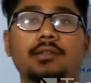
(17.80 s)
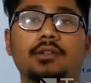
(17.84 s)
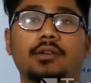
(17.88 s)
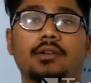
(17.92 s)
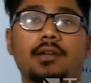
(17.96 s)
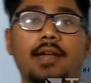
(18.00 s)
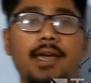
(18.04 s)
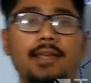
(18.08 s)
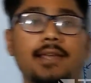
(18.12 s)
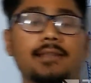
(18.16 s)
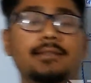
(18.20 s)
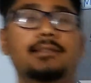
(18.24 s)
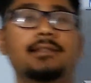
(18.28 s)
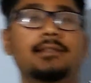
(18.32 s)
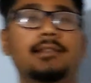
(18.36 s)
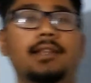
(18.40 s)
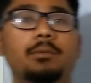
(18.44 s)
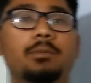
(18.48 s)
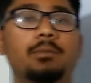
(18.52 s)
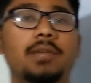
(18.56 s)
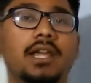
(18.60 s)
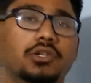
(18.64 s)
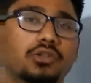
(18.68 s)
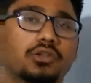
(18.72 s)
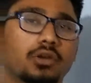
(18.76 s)
So guys,
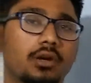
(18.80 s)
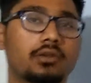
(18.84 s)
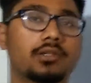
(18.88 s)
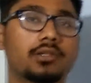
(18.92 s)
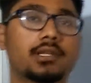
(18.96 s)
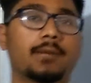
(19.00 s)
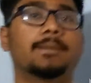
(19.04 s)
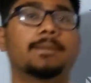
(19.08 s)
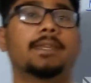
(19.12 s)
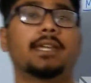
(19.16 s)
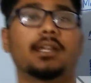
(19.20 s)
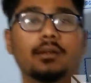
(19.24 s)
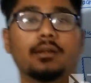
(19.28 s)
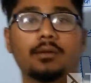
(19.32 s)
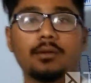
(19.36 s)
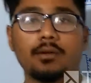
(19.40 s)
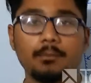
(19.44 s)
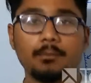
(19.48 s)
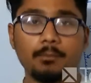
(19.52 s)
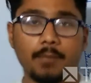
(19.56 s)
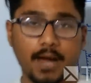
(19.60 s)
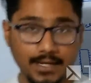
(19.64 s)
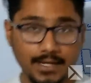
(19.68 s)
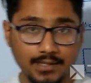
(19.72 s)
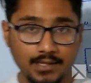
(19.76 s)
let me assure you something.
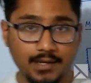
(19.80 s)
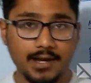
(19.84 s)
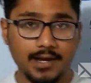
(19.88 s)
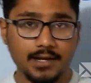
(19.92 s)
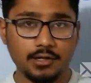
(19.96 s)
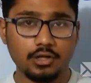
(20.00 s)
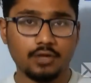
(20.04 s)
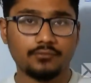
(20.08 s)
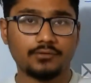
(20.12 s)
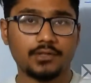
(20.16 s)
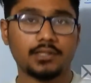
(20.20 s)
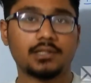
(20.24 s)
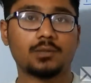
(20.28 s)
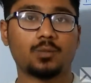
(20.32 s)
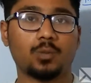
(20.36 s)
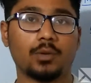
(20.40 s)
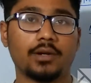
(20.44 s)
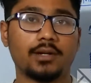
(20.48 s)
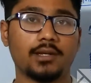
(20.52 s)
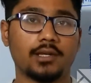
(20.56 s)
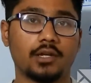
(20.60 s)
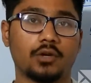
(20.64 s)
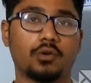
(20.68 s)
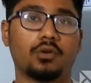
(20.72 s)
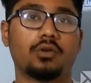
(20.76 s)
By the end of this
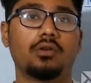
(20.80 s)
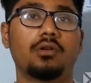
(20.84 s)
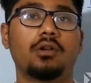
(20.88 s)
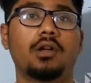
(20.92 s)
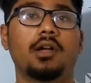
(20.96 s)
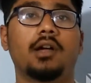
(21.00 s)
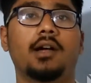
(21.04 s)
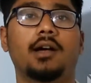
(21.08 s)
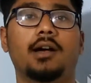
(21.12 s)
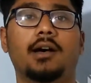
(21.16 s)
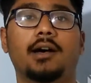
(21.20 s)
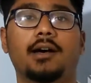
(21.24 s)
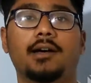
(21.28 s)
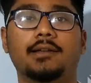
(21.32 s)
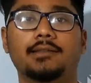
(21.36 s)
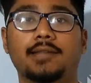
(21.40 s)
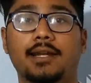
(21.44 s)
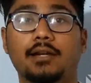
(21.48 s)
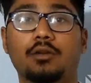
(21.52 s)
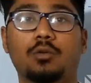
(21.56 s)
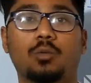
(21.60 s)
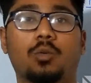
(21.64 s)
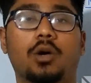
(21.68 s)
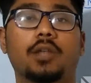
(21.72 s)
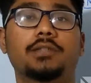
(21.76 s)
video
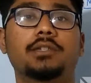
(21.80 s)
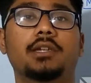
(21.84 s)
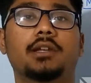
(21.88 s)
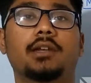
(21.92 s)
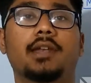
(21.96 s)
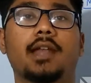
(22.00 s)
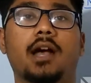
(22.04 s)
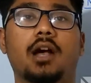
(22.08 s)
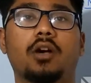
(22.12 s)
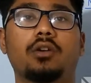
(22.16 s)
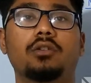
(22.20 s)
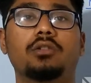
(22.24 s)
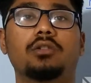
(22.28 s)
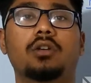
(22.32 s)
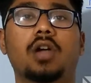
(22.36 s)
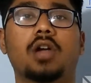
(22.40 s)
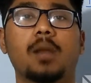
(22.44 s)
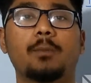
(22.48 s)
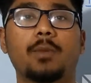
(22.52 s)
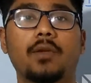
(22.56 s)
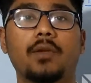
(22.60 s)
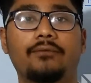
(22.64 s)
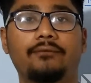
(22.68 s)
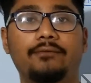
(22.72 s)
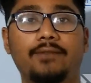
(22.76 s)
that you're watching now, you're
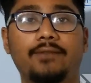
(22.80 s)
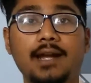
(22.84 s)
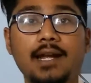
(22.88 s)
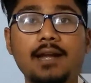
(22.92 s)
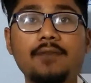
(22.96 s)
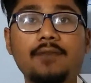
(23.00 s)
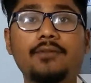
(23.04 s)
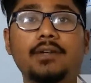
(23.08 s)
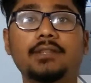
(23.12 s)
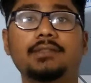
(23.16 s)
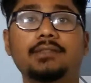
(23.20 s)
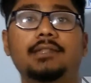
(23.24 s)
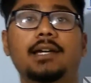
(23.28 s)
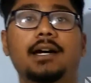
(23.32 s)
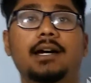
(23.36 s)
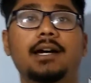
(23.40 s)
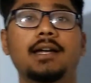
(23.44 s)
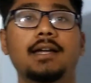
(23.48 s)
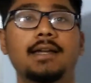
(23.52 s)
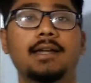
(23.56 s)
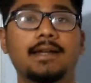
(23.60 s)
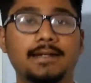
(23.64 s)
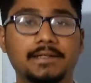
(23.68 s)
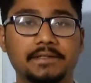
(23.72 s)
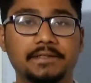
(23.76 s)
going to be filled with
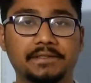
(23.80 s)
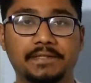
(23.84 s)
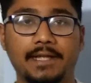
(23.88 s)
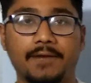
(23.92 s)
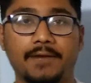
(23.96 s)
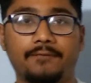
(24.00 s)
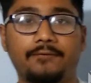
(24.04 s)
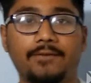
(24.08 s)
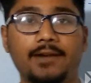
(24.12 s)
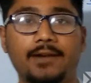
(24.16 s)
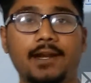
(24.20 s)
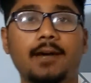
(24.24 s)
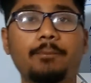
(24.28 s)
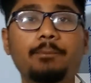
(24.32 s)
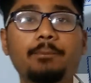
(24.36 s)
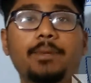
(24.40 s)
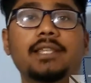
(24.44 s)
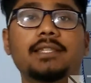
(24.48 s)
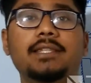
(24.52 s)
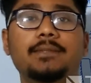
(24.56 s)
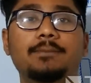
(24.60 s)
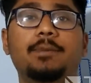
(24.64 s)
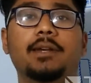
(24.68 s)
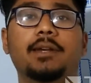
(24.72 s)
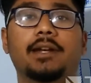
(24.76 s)
the
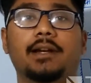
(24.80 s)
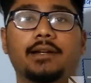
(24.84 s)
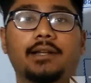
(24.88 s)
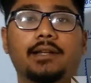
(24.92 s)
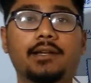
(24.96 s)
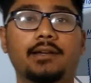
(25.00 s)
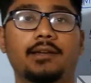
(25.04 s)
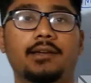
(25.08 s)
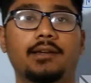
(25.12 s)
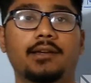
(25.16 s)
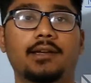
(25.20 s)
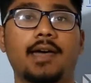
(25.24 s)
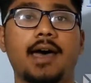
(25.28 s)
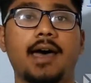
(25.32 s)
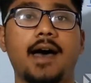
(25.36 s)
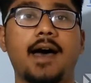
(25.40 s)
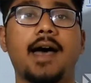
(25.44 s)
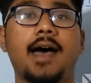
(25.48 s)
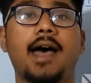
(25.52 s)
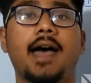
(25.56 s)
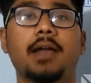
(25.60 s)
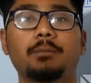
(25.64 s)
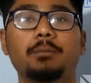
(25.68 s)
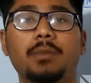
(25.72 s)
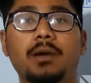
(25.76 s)
developer spirit.
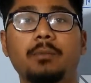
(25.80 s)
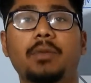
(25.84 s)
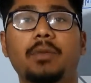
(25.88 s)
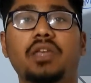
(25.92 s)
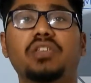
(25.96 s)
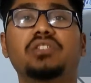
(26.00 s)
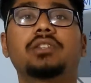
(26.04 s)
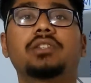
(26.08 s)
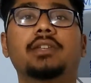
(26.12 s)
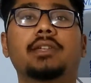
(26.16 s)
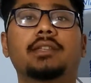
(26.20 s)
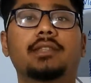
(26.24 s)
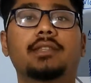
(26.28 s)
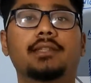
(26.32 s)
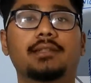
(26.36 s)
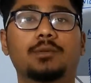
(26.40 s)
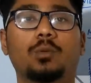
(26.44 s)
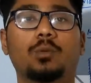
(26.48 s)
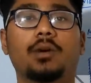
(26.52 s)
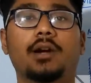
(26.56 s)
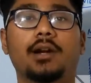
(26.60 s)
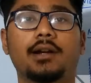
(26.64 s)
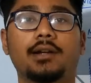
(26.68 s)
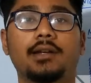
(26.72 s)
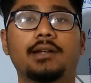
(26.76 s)
And by mentioning this
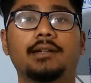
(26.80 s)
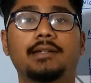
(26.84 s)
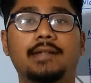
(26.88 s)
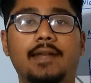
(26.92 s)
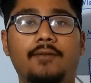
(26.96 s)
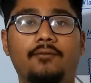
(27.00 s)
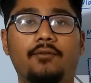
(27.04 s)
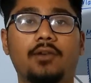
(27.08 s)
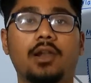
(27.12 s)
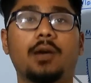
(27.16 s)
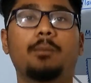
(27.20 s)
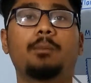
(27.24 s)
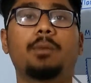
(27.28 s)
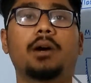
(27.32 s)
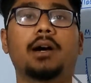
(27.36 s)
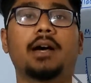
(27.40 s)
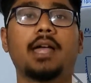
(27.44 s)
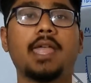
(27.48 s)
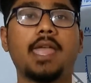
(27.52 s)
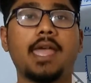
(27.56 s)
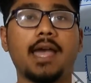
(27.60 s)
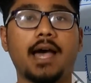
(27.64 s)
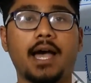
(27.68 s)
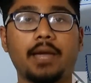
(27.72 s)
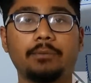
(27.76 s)
word developer,
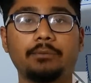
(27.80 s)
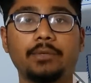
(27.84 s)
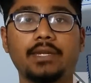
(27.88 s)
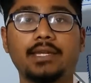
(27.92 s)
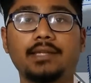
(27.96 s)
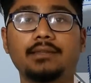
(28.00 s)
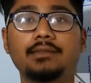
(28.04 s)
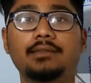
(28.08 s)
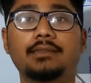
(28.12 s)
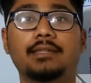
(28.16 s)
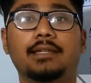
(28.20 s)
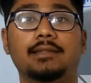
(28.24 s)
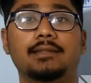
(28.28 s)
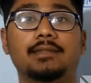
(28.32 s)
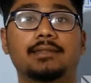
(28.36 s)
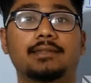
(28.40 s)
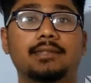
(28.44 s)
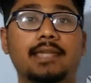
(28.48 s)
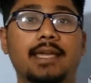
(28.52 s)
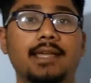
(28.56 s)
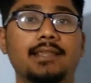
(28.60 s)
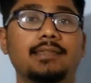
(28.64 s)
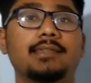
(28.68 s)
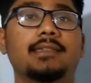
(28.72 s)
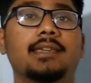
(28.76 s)
I mean the
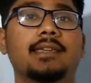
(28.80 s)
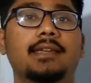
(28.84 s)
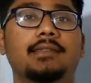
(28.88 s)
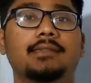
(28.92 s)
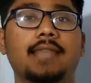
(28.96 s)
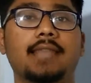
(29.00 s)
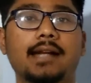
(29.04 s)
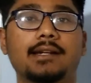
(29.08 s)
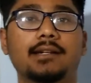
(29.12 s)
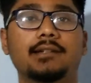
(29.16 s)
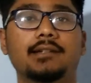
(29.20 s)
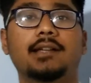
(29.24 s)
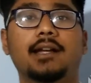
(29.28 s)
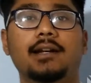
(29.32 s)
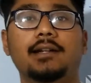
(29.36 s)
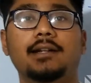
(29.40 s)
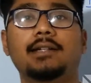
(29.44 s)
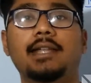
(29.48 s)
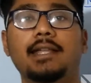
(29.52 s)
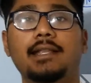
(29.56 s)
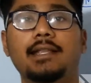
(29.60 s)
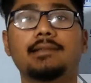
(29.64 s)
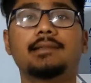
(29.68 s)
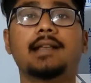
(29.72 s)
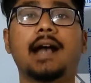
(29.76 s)
sense that it
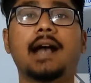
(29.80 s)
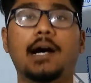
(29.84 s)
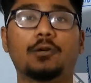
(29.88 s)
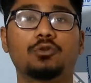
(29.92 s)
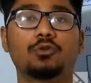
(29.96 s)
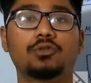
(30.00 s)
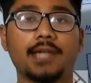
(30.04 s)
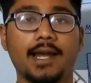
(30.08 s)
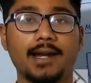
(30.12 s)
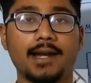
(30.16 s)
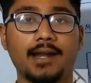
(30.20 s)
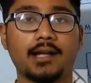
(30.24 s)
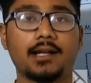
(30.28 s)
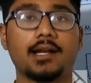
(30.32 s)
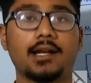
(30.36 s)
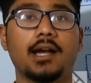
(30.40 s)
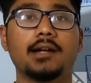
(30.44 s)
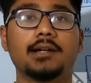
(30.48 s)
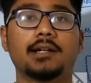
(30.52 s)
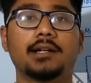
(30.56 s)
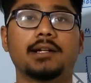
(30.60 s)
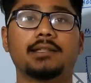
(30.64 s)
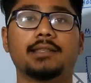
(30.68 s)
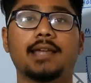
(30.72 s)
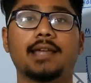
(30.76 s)
contains outside our
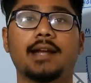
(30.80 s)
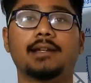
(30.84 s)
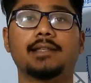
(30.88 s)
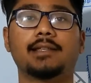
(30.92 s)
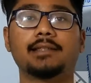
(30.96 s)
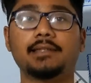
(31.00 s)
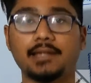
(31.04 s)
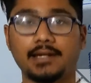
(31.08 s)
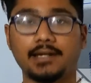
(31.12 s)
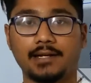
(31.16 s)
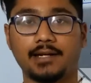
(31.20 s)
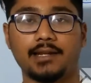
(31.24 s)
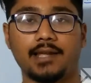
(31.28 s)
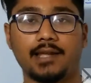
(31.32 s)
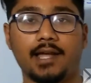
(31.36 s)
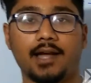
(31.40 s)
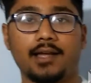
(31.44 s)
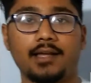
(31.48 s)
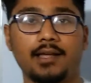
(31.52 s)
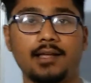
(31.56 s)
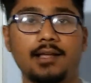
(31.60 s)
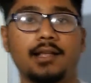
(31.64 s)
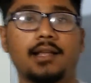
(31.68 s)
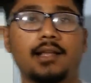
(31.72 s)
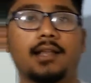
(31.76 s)
country, that is
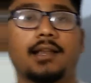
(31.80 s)
India.